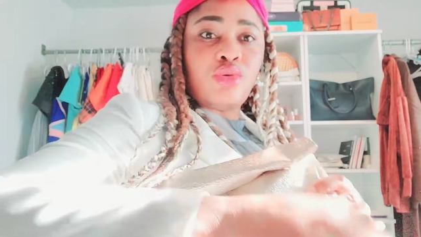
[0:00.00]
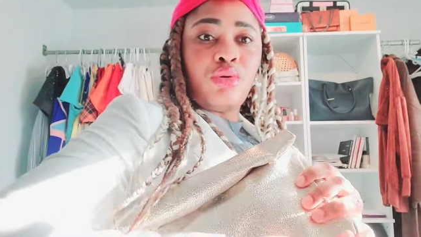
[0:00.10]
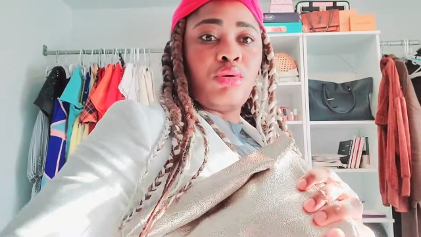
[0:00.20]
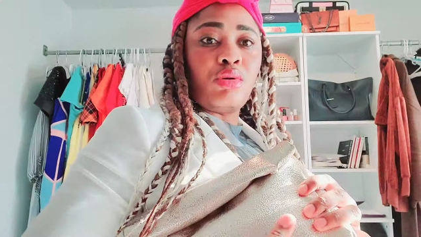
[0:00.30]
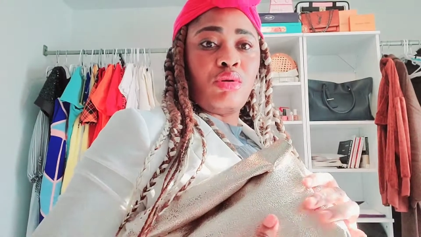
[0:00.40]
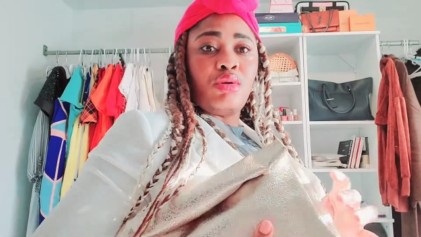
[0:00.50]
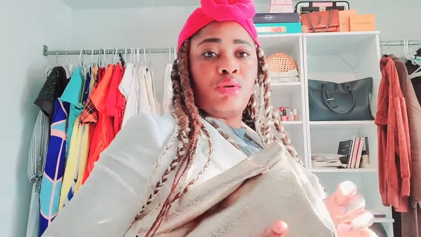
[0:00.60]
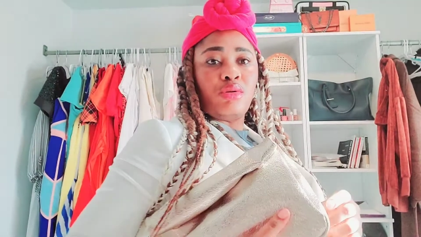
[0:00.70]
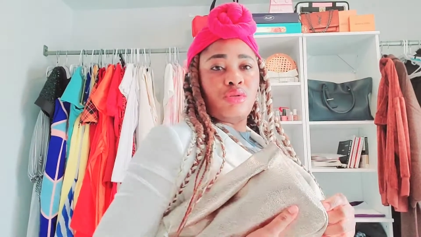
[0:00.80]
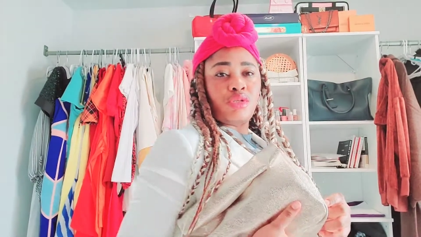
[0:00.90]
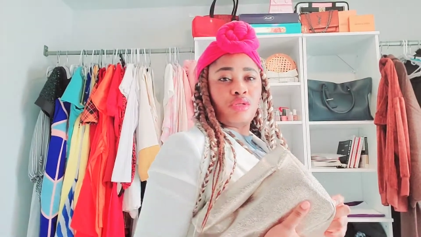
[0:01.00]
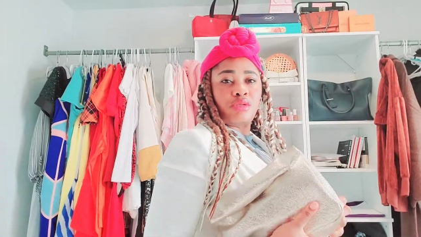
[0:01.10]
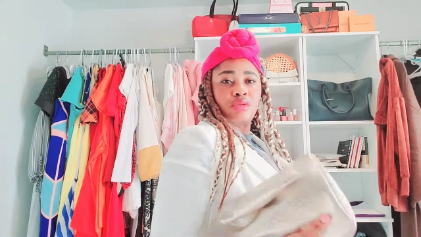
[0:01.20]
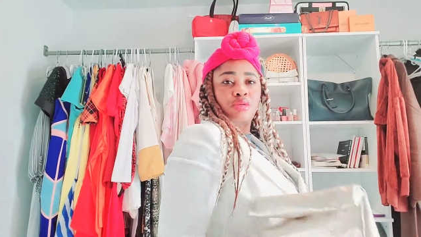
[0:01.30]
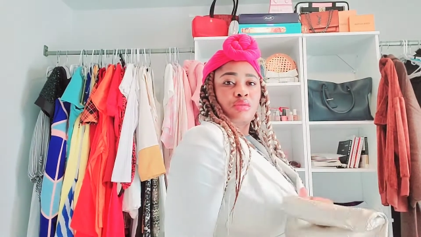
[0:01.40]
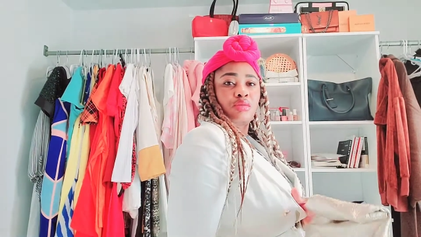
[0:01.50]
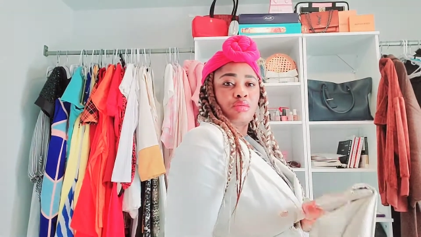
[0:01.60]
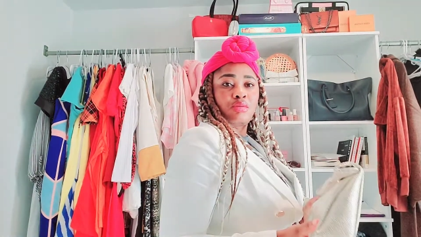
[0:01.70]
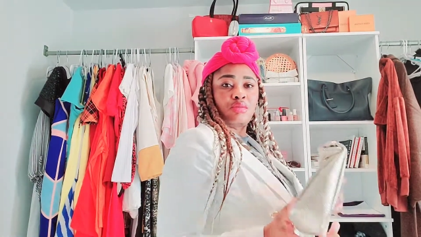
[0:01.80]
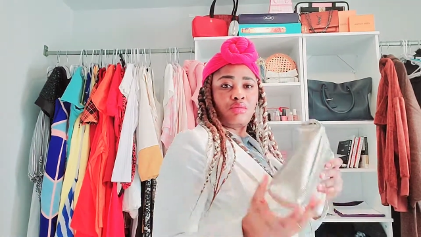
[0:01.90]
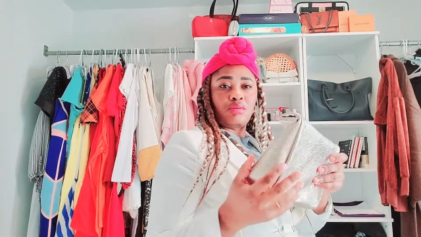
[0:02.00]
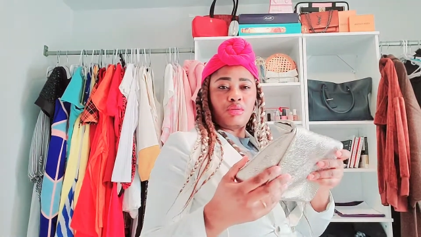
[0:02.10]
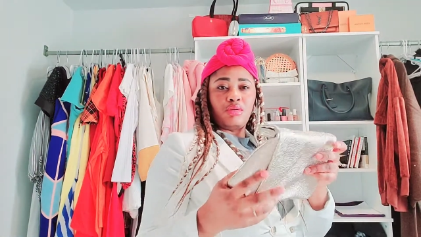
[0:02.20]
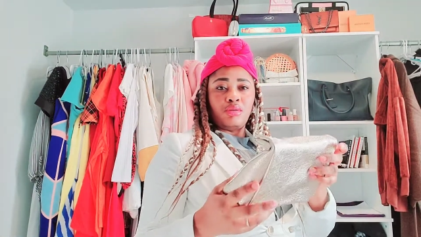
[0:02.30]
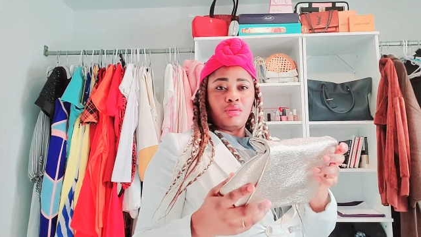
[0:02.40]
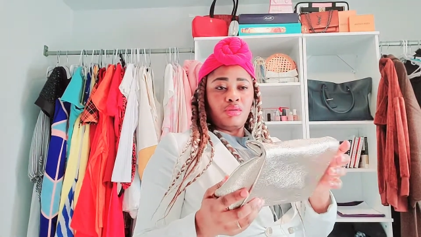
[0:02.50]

(no one is talking)